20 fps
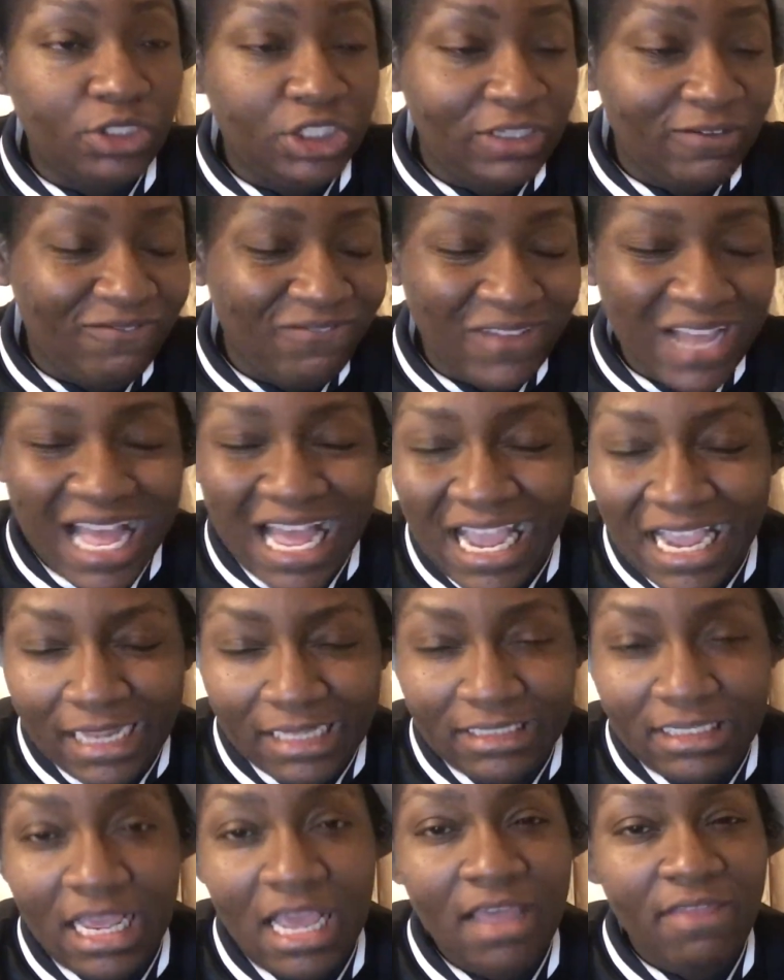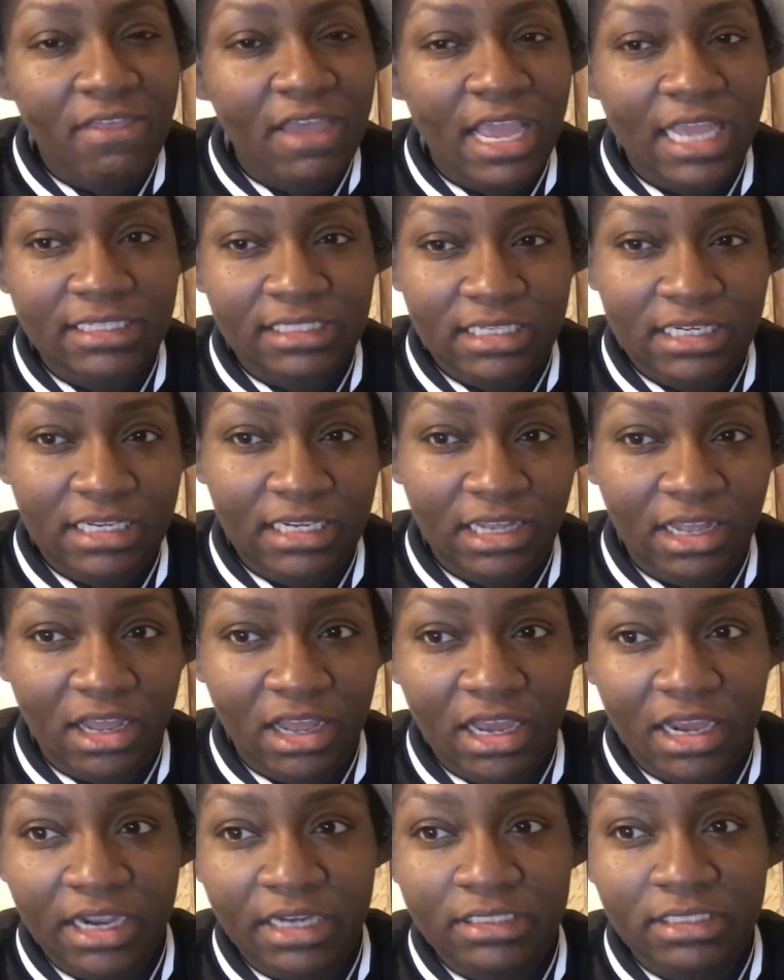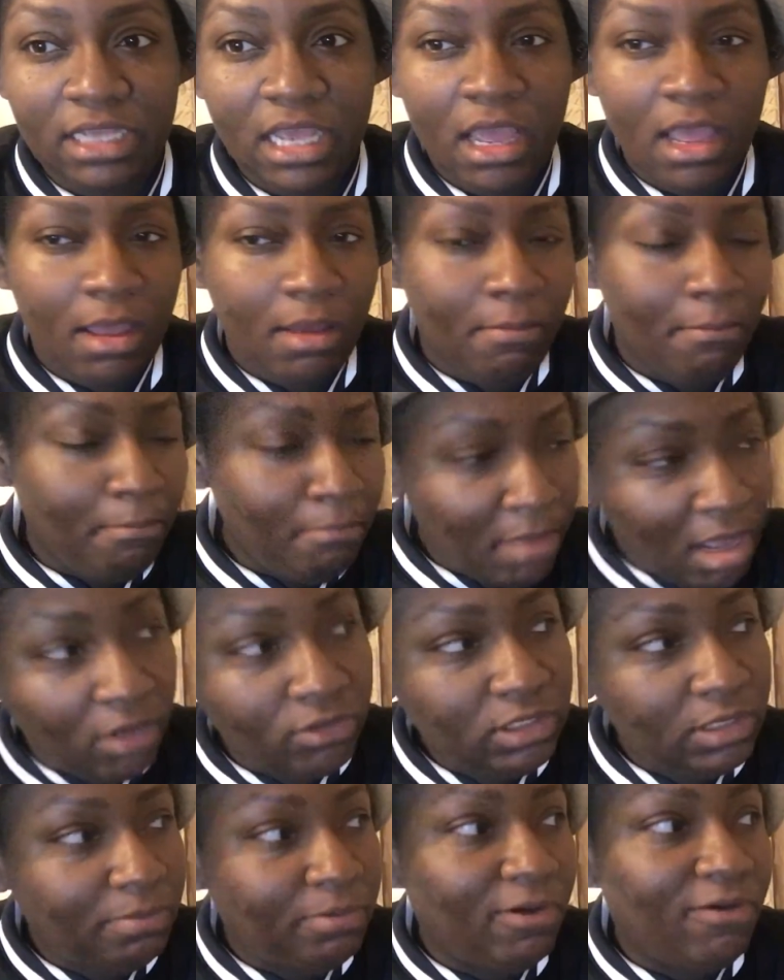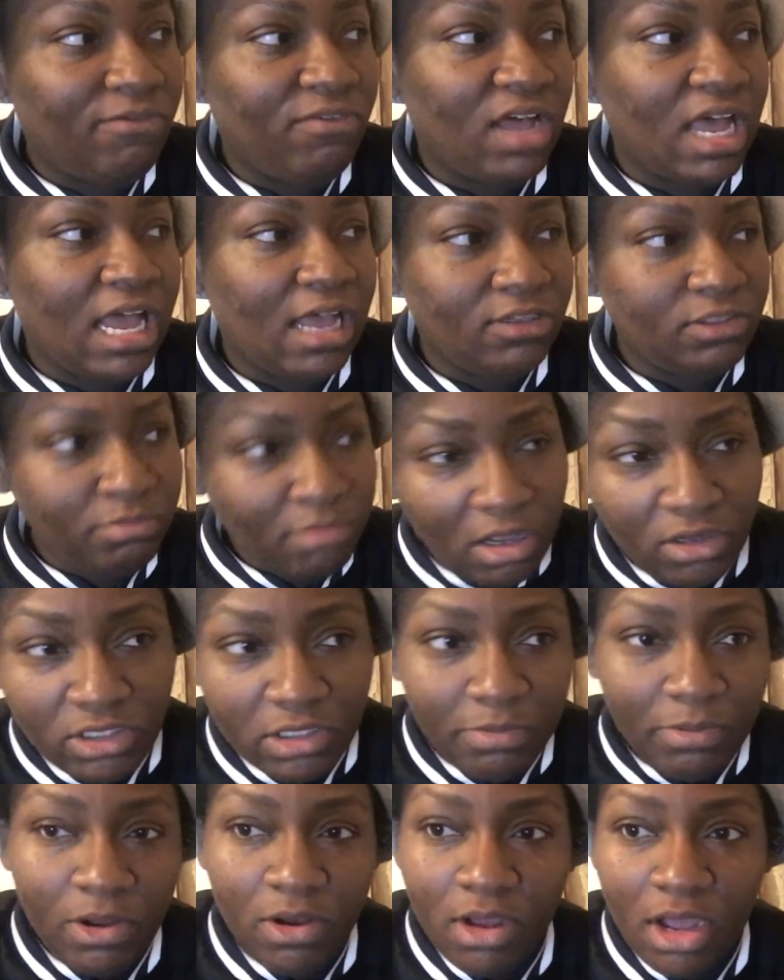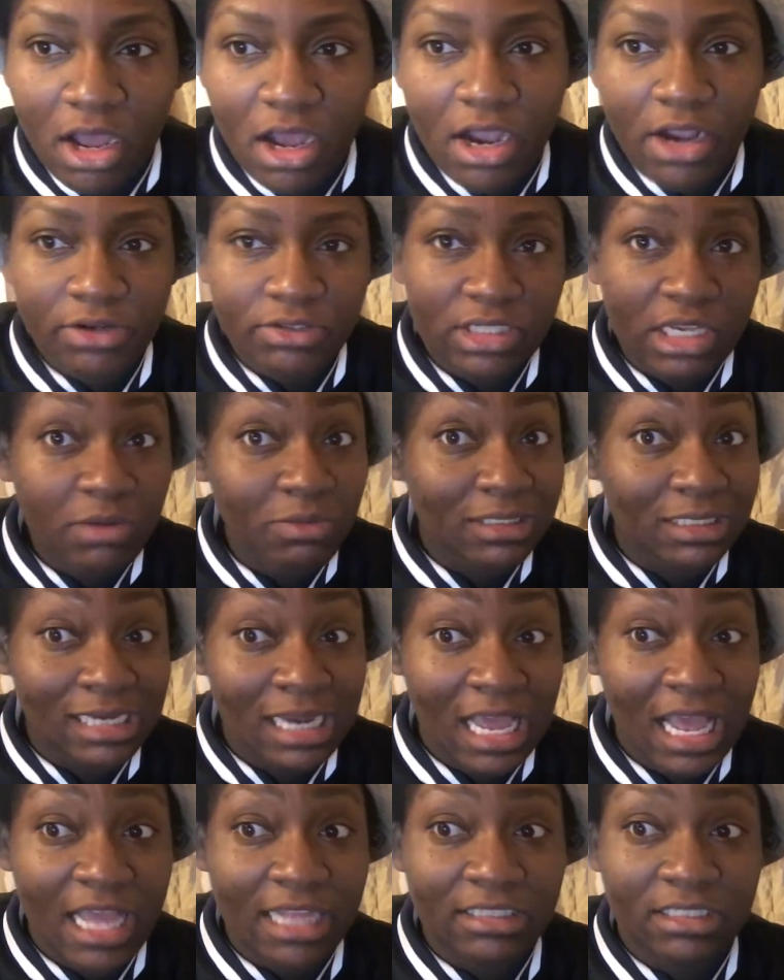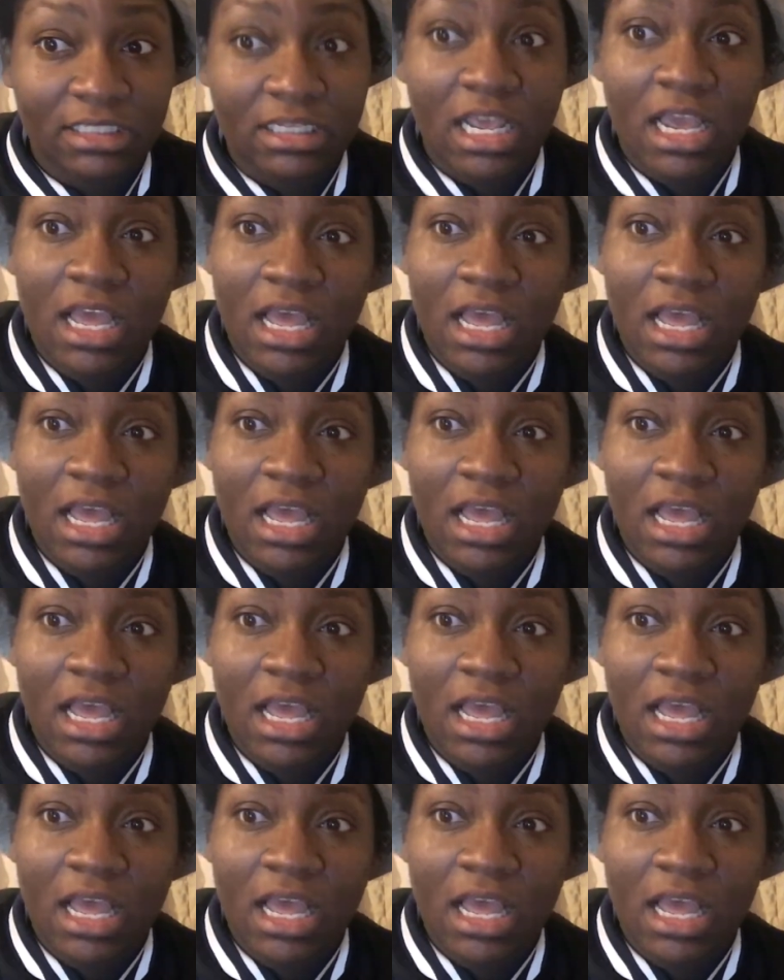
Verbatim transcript: She finds the SD cards, multiple vials, multiple cards. It was nuts.